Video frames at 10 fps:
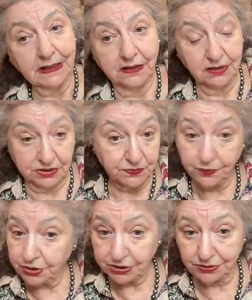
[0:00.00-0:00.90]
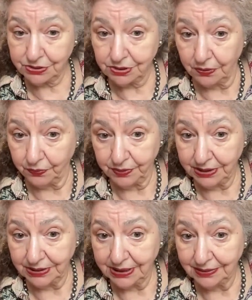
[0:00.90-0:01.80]
This wasn't so
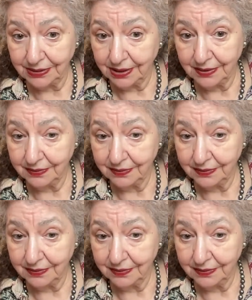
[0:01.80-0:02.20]
in India.